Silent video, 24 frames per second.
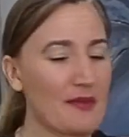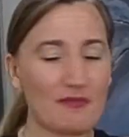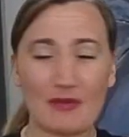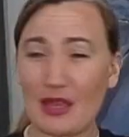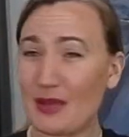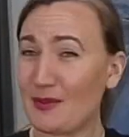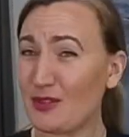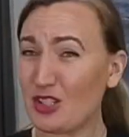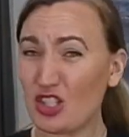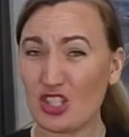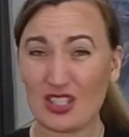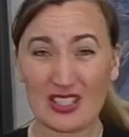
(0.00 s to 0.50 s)

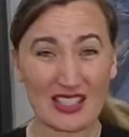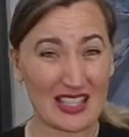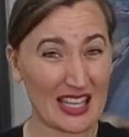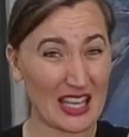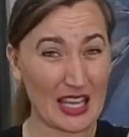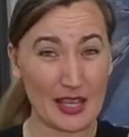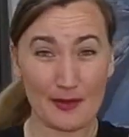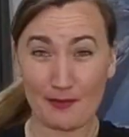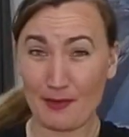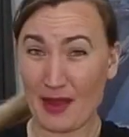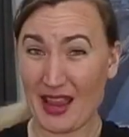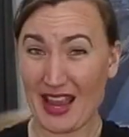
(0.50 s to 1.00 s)
Maybe just
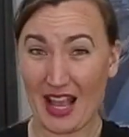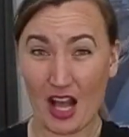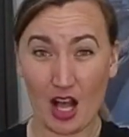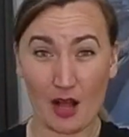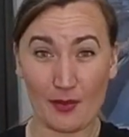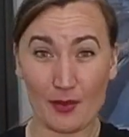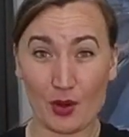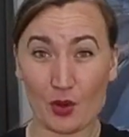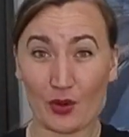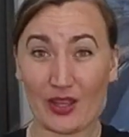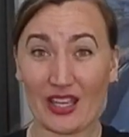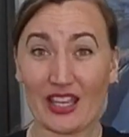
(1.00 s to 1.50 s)
keep my
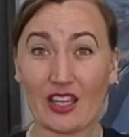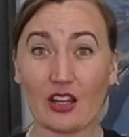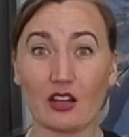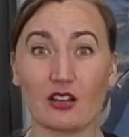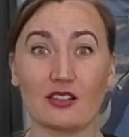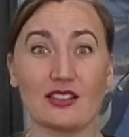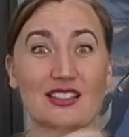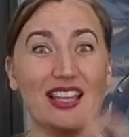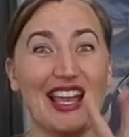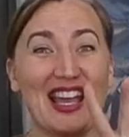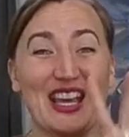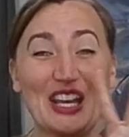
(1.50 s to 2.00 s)
elbow
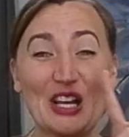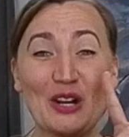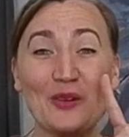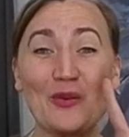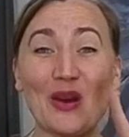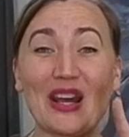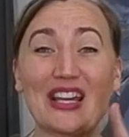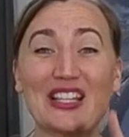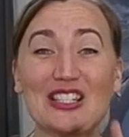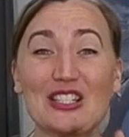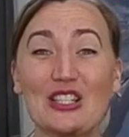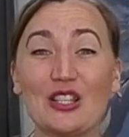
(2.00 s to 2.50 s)
here, take
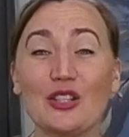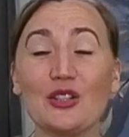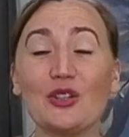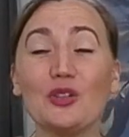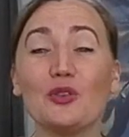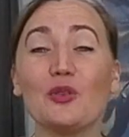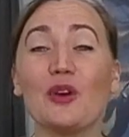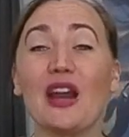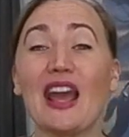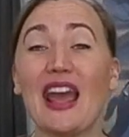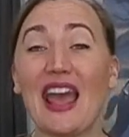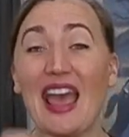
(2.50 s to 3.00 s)
away
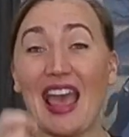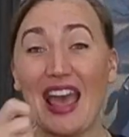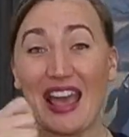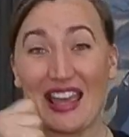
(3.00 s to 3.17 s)
2.